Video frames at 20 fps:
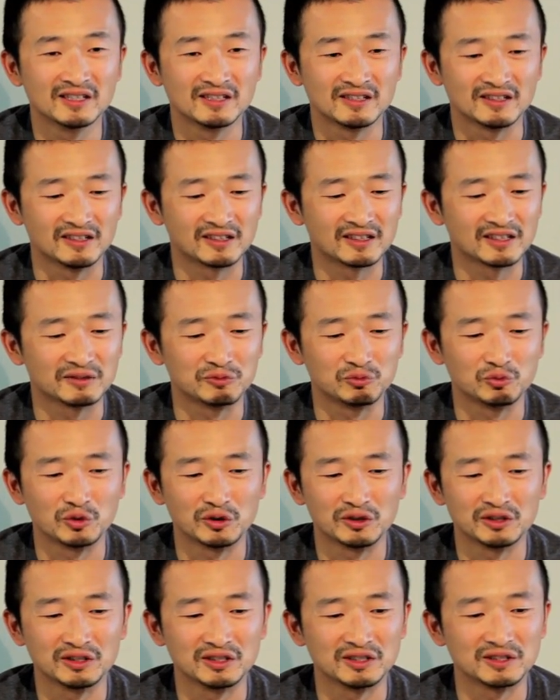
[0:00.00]
it can
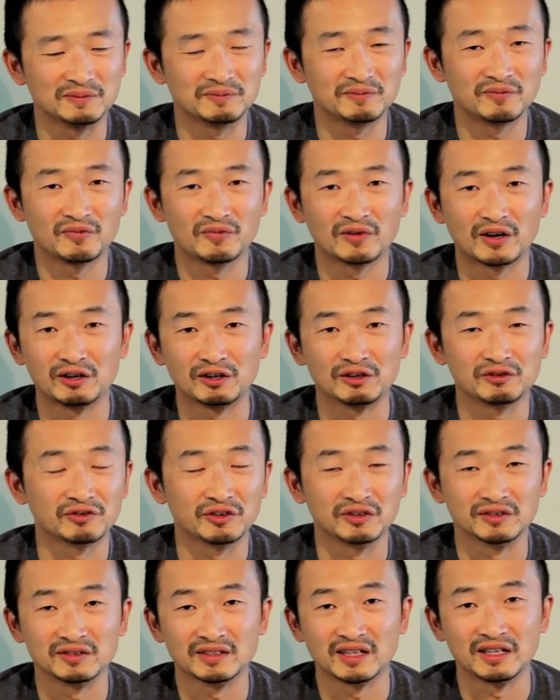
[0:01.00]
really vary
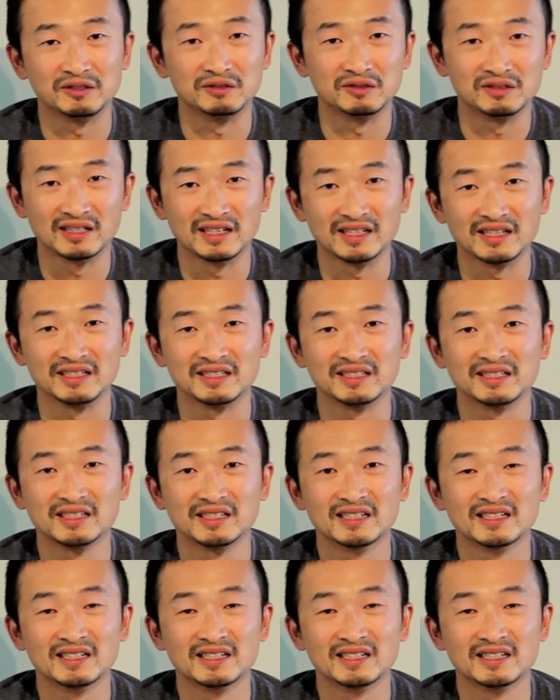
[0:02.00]
from day to day